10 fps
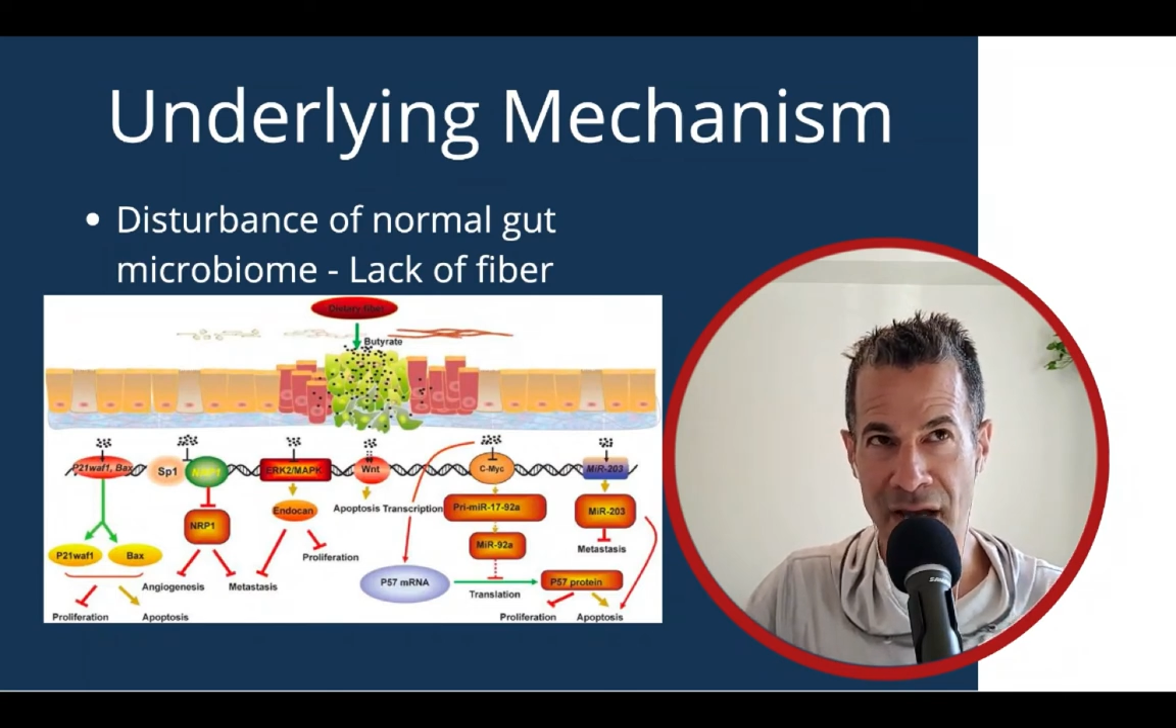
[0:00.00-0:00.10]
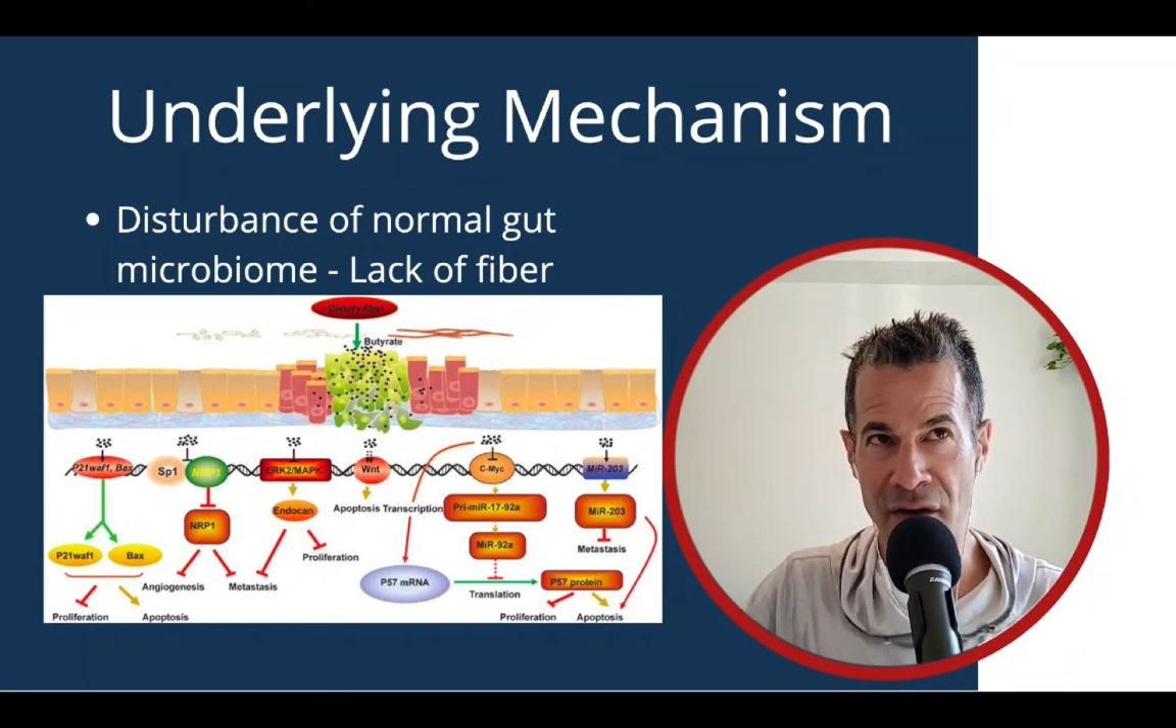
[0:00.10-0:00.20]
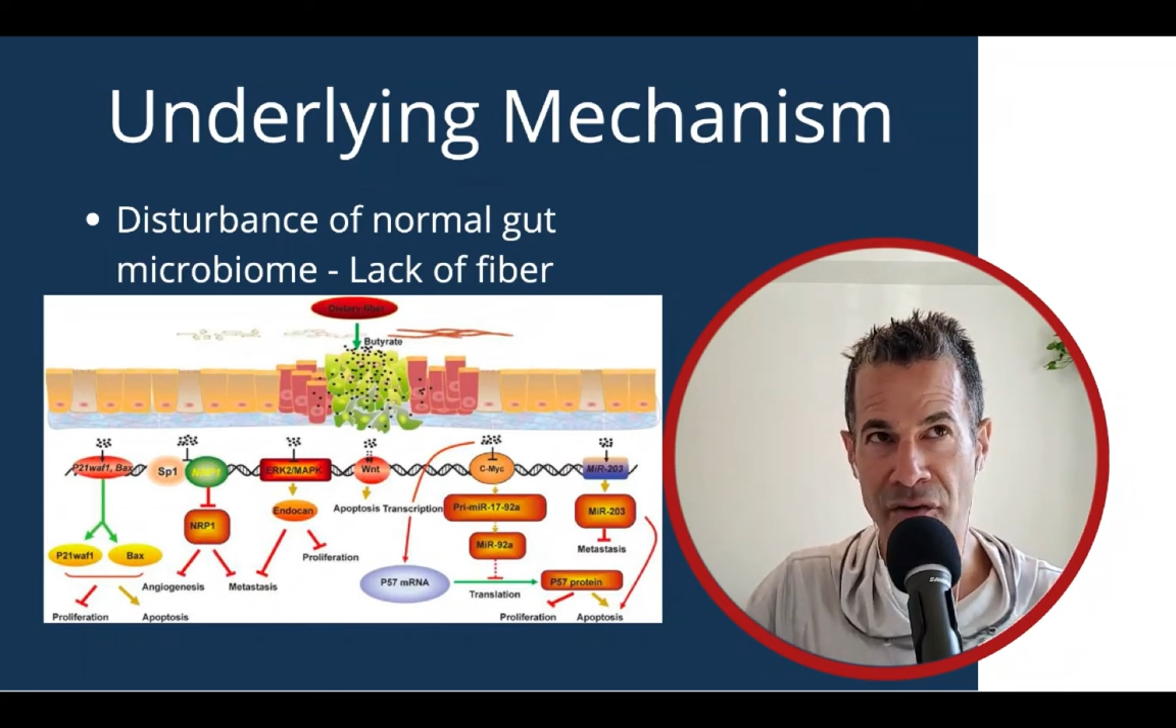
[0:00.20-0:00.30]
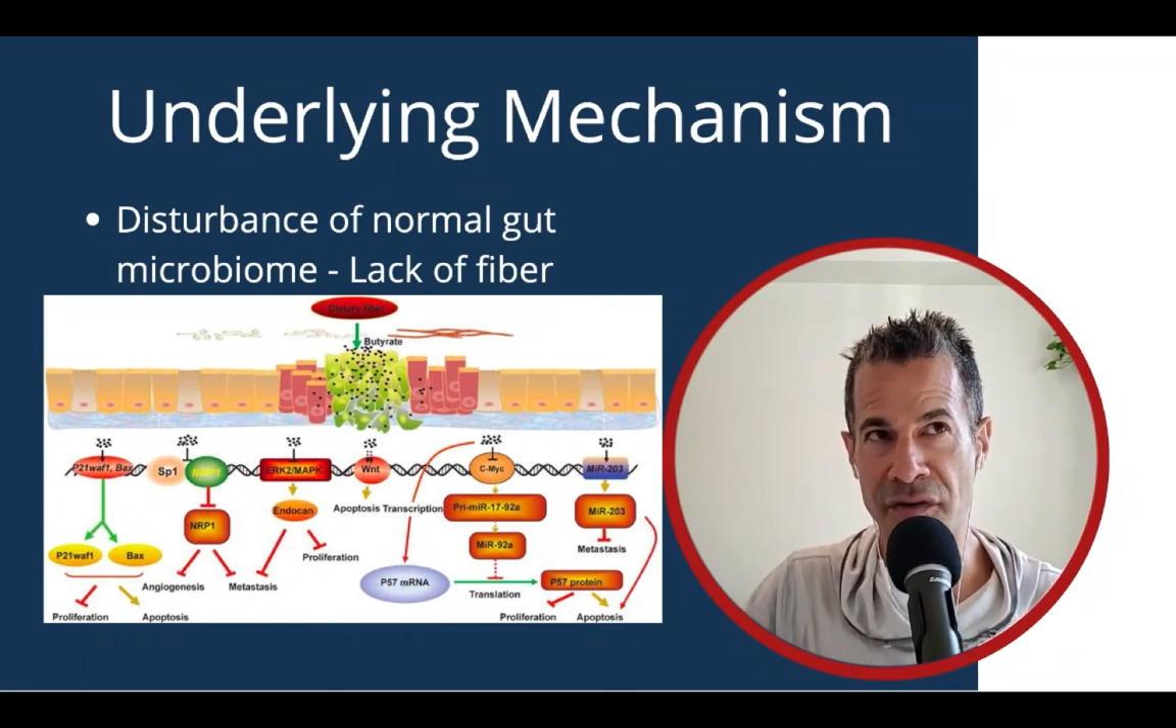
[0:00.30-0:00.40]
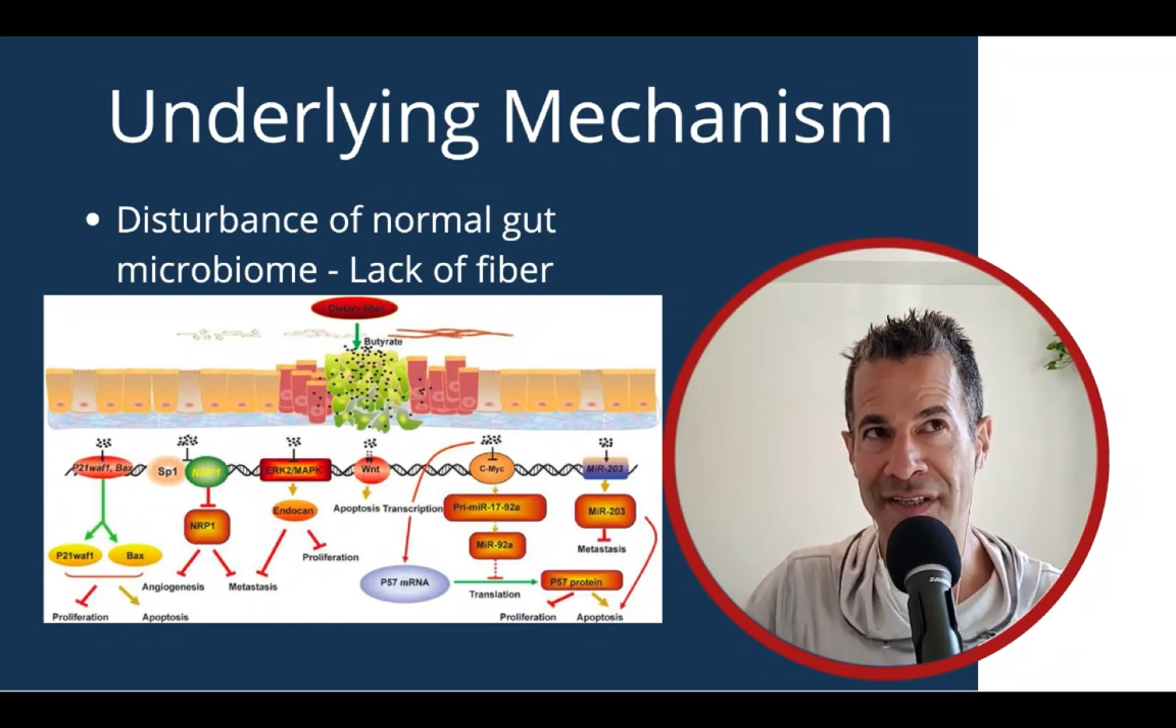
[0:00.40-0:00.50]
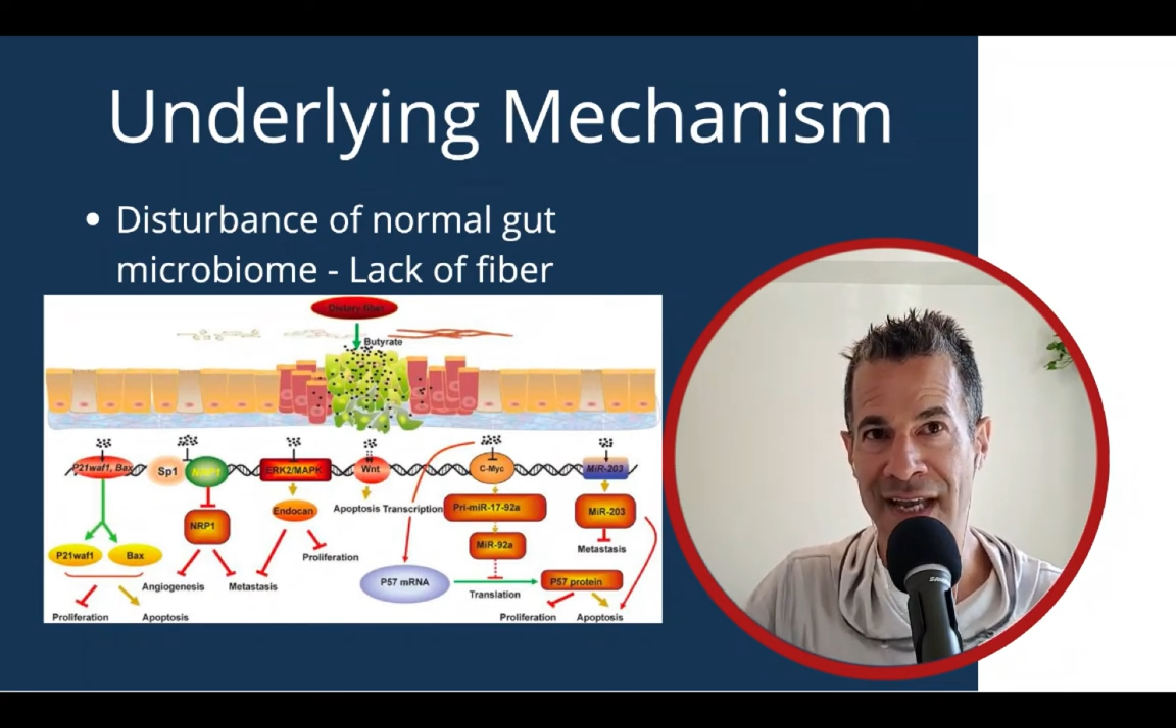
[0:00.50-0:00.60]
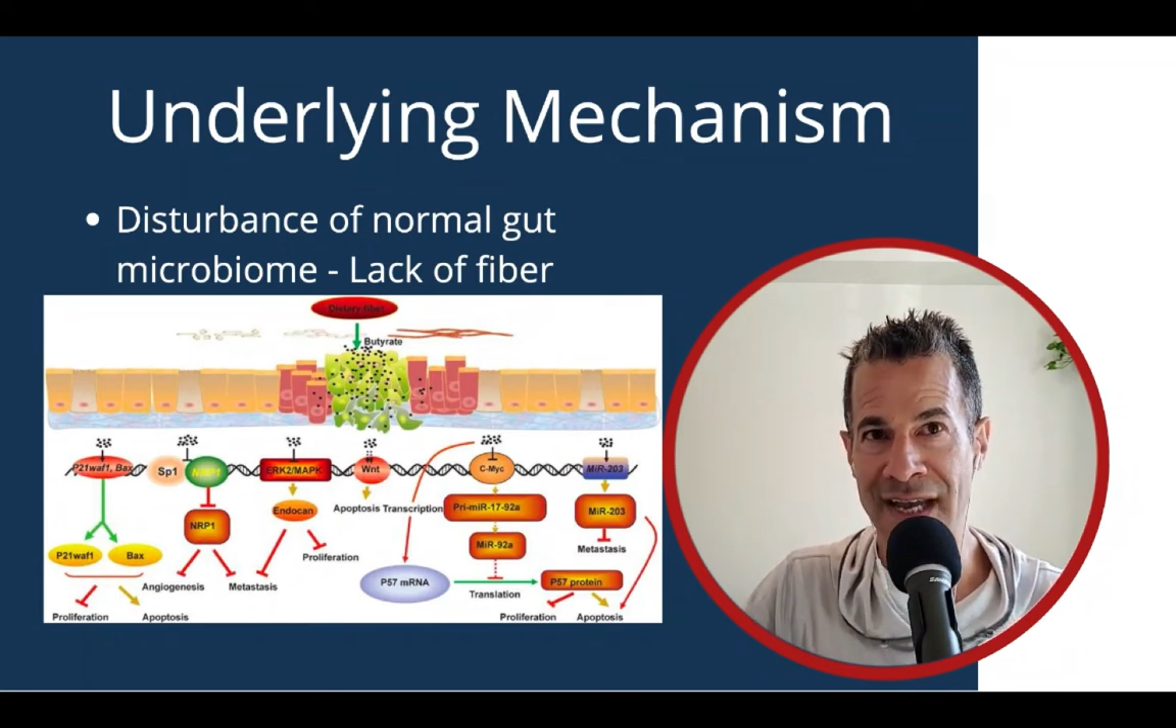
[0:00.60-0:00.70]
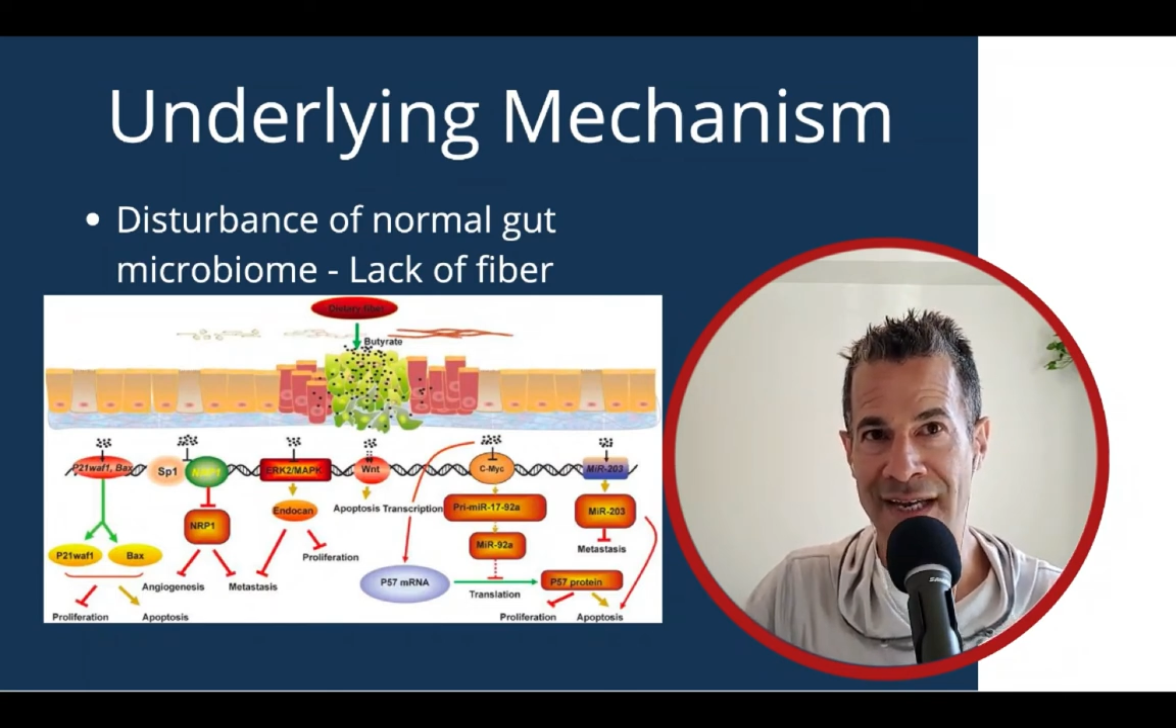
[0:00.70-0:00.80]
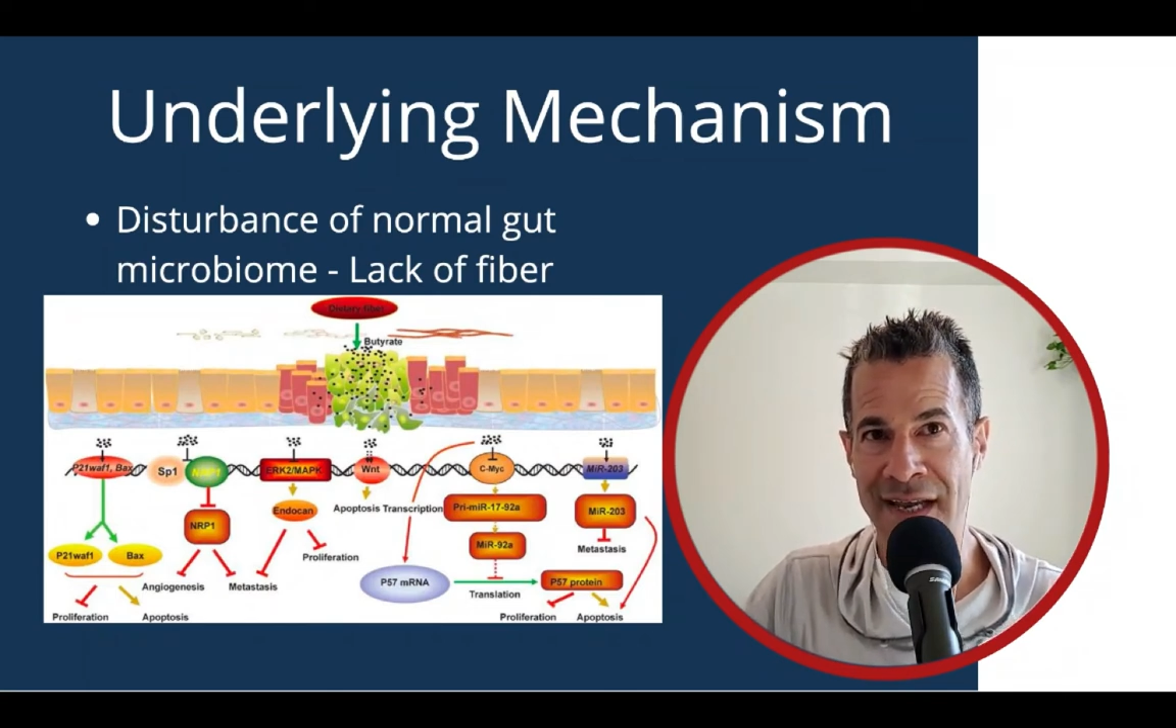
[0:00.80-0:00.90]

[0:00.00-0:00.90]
understand